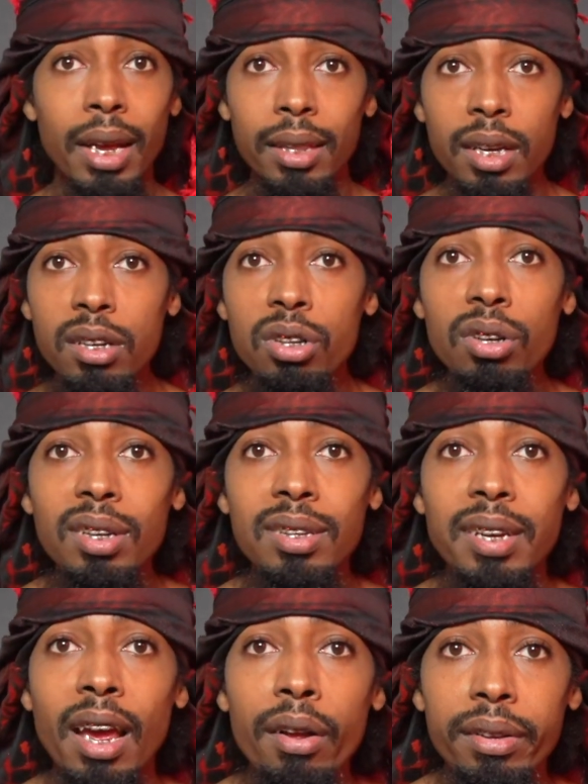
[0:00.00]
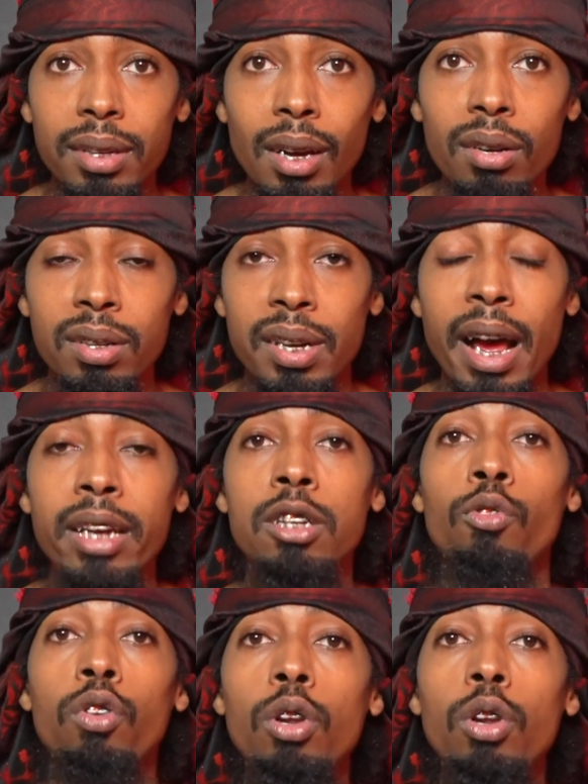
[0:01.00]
These are the telltale signs of a